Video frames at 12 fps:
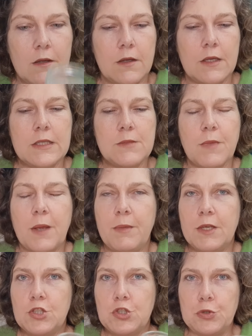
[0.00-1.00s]
it's maybe
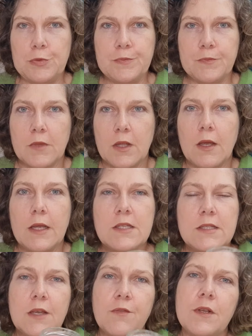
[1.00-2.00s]
a 2.
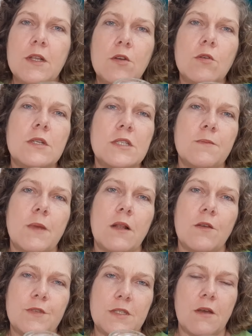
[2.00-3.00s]
It's definitely going to
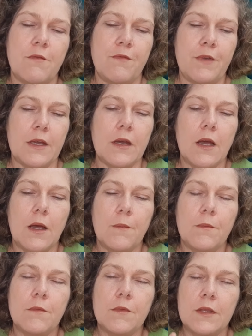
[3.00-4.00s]
smell of something.
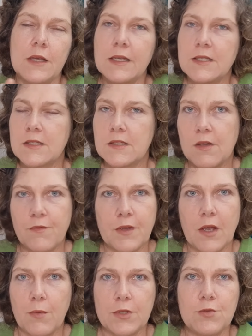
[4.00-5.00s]
That's something
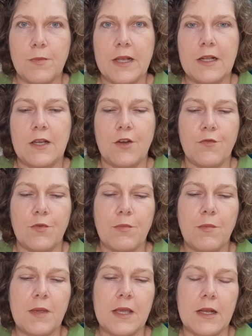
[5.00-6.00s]
I want to make clear from
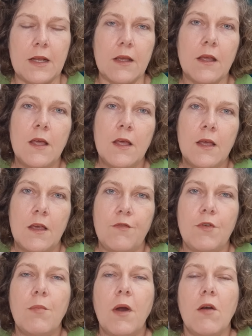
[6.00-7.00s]
the beginning. If
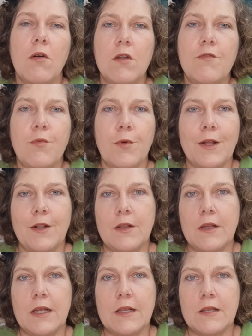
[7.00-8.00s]
you buy olive oil,
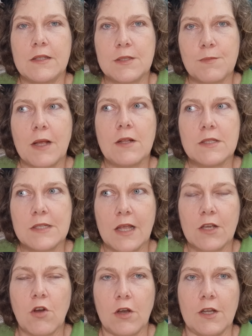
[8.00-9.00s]
it smells
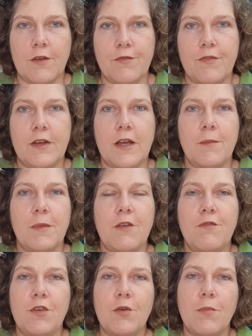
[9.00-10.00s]
like olive.
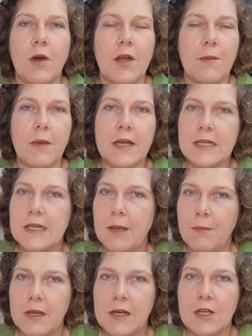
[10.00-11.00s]
If you buy
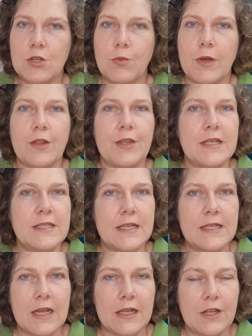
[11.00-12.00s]
macadamia nut oil, there's a
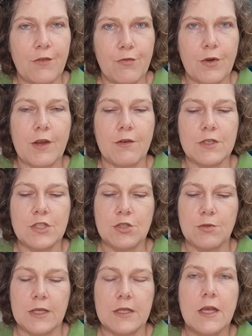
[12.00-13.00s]
nutty fragrance
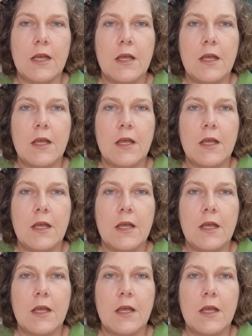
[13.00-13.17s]
to it.